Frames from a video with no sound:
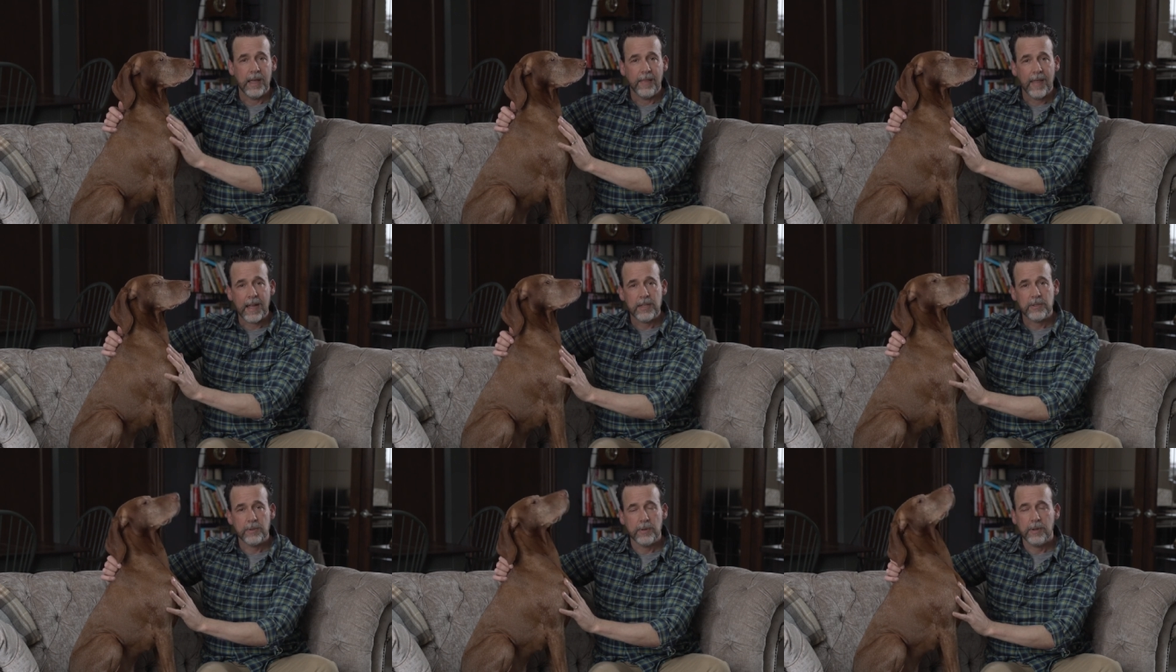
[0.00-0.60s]
and
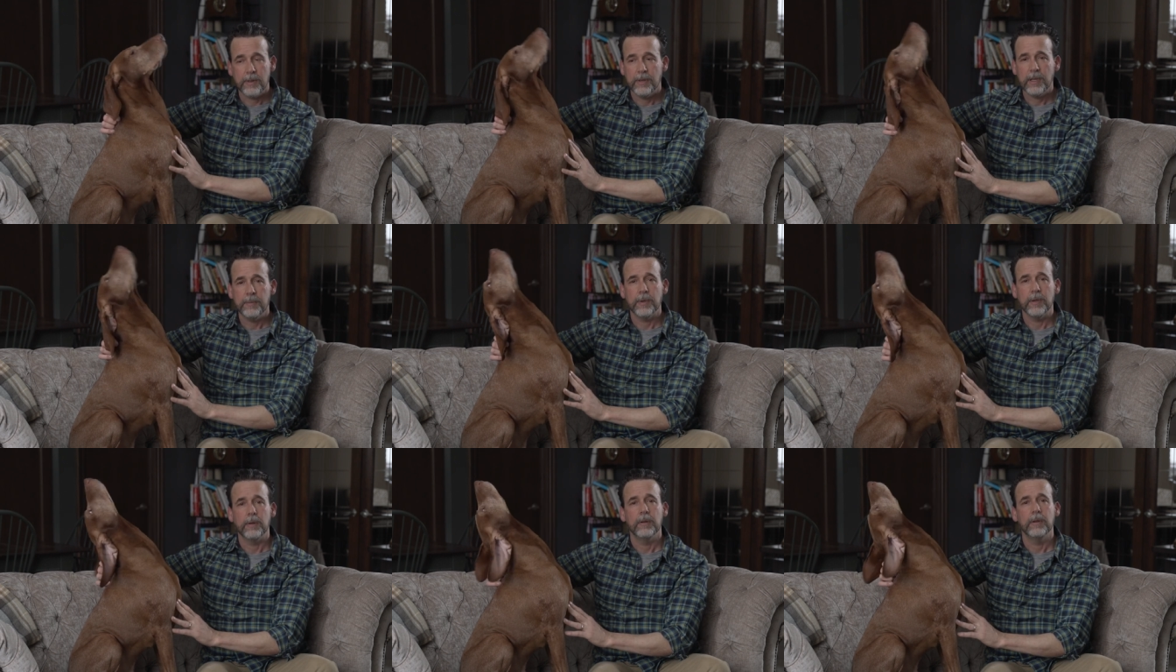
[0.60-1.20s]
that sort of thing,
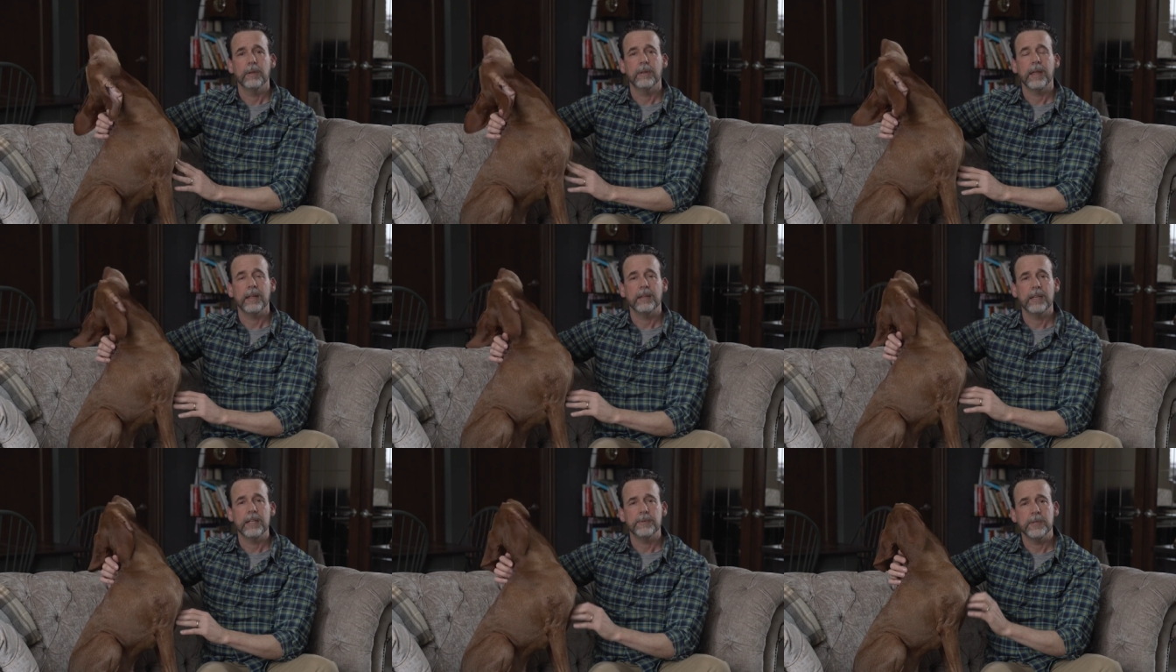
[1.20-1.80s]
but
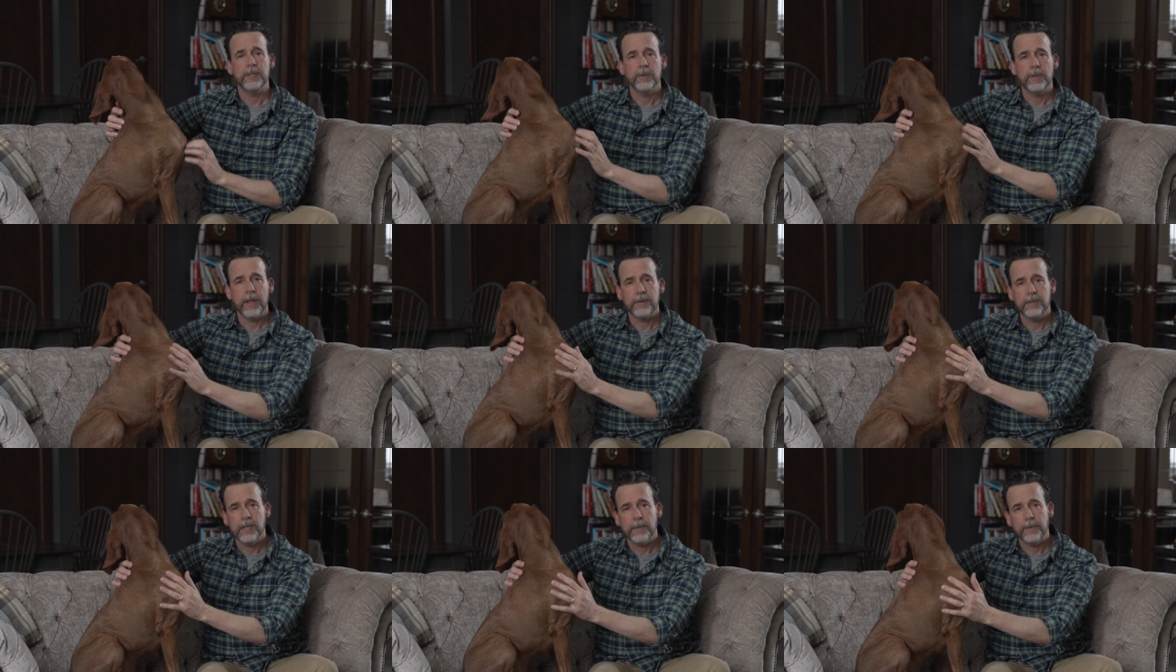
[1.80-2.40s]
that leads me to
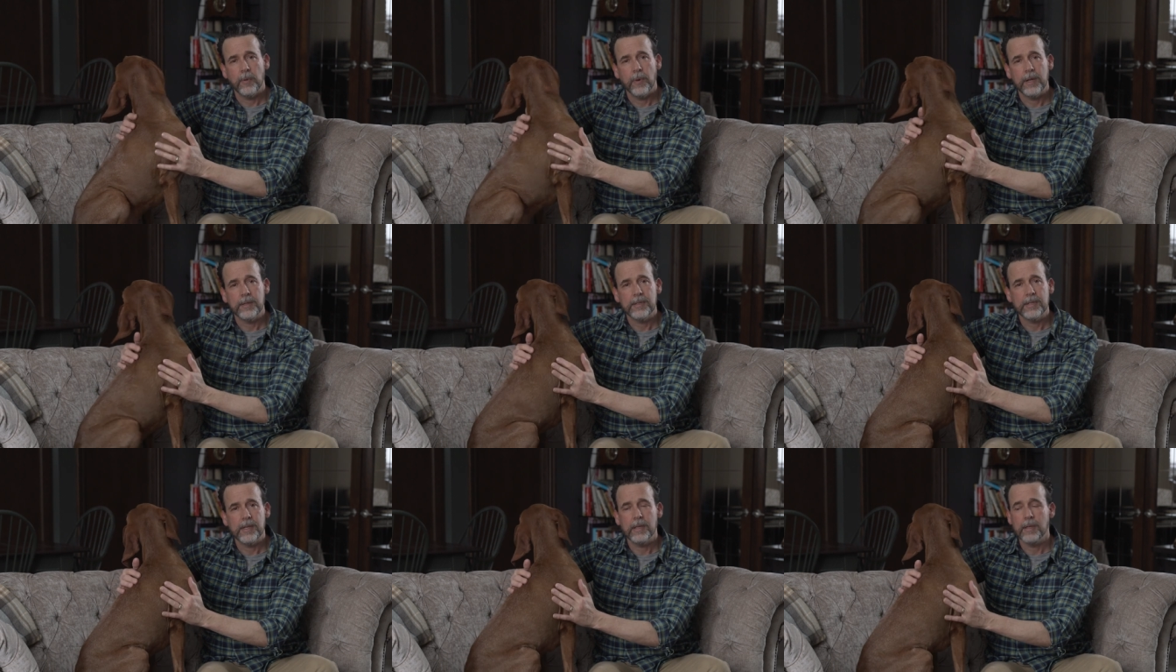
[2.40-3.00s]
another tip I wanted
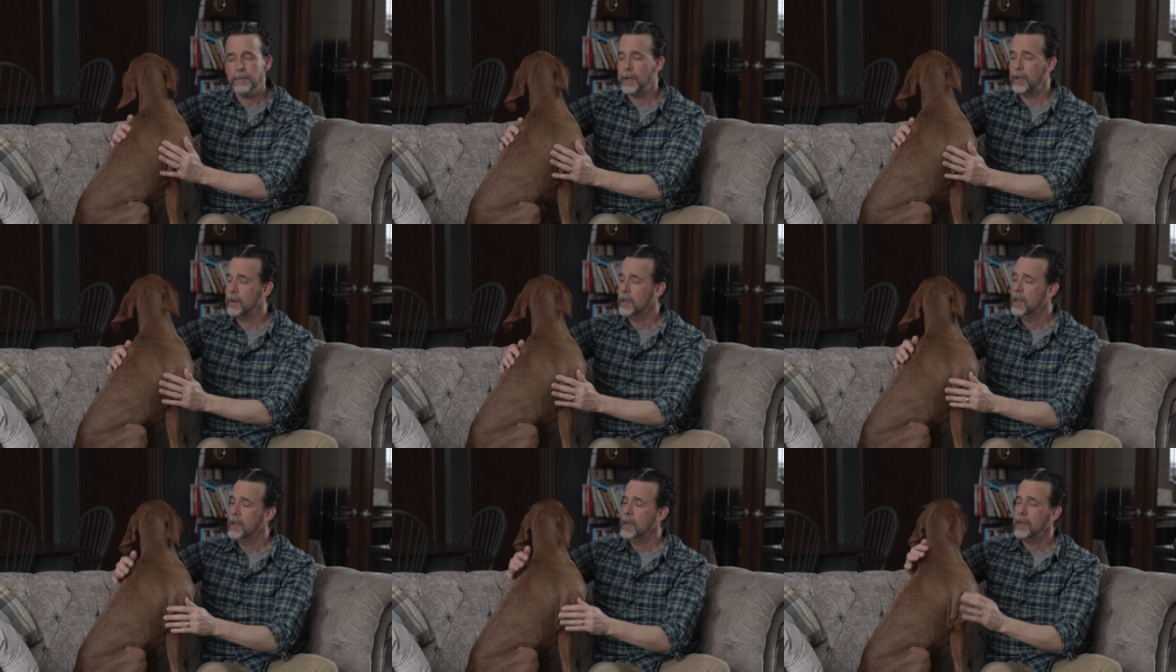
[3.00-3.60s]
to tell you
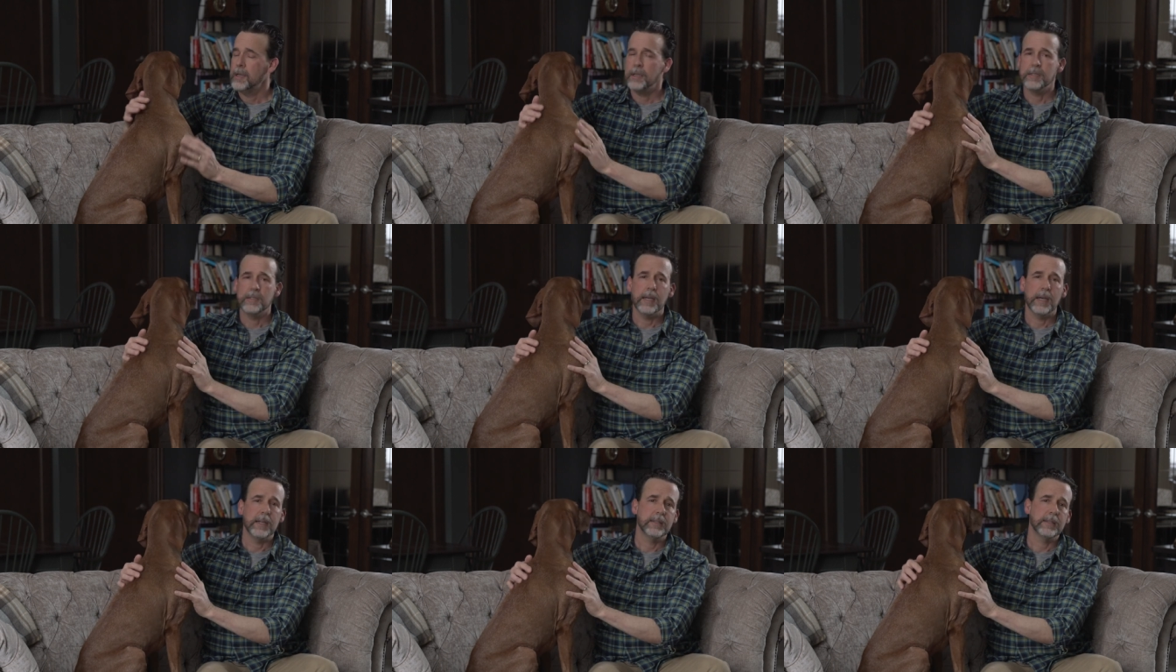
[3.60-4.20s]
about is
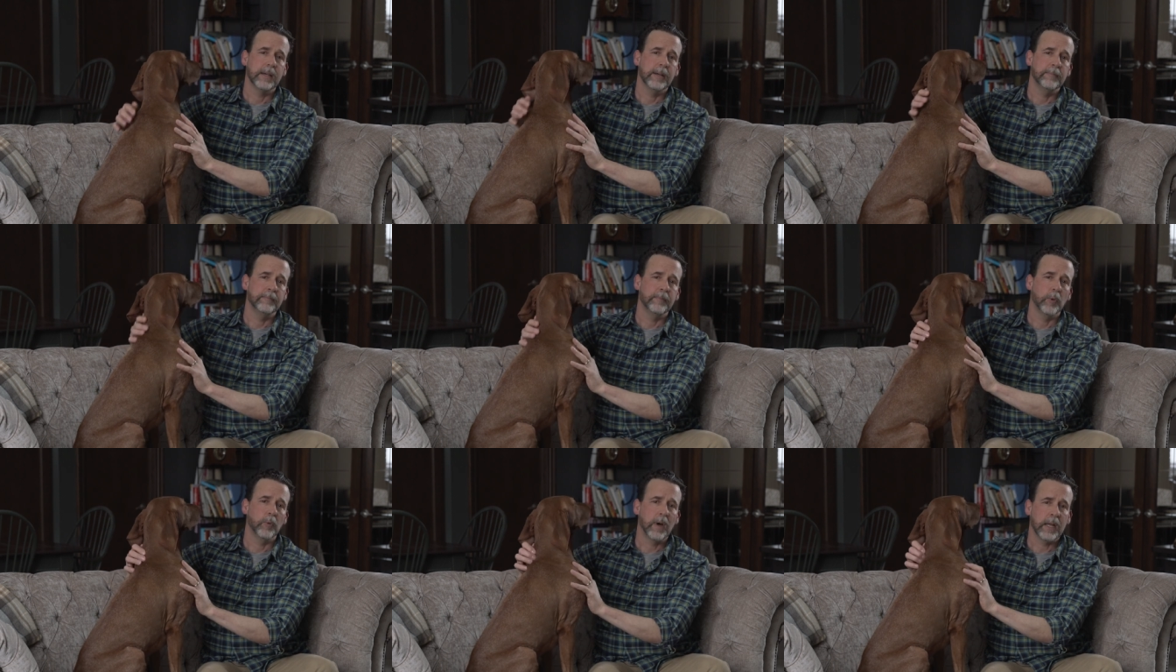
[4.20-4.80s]
that
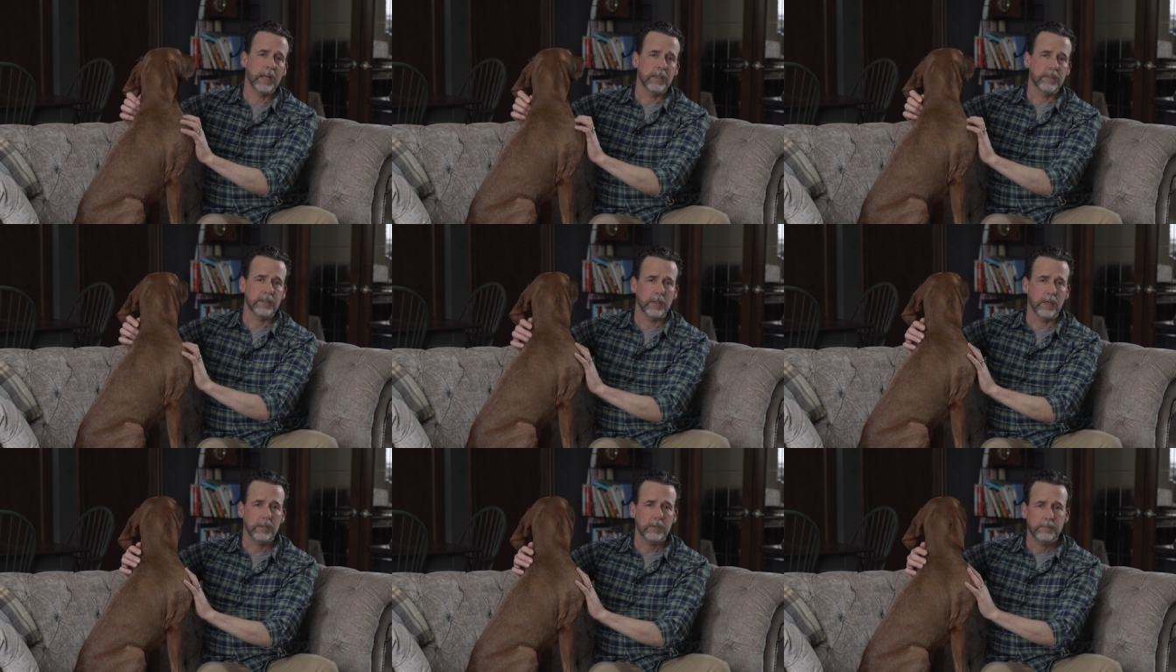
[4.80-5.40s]
um, running on
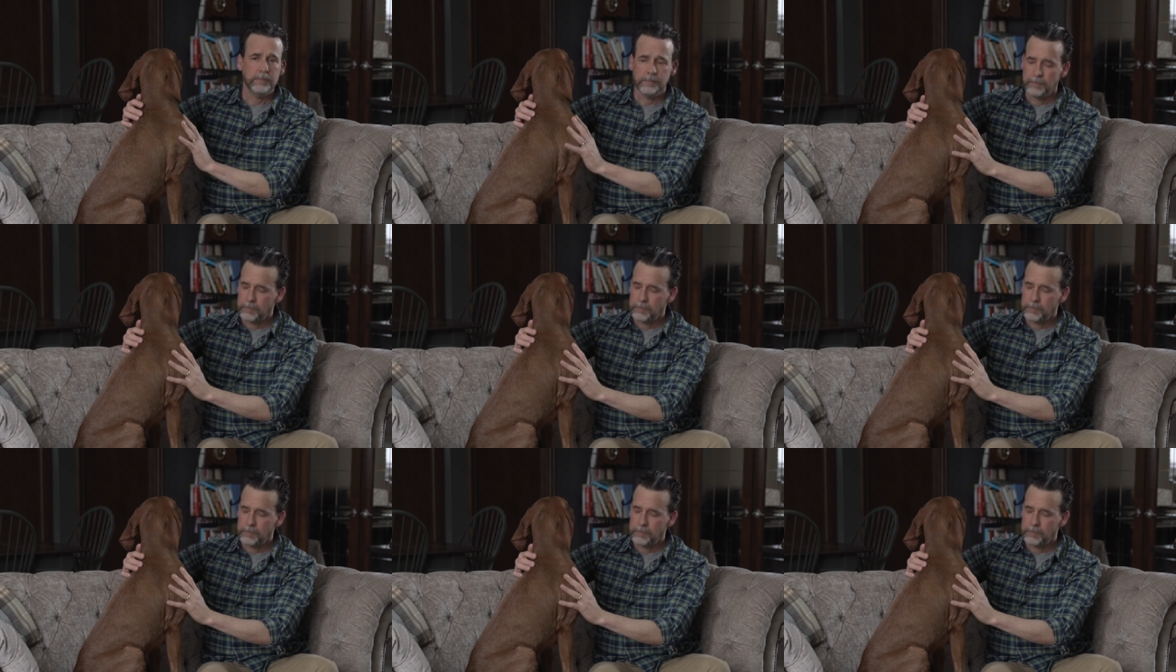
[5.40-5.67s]
salt.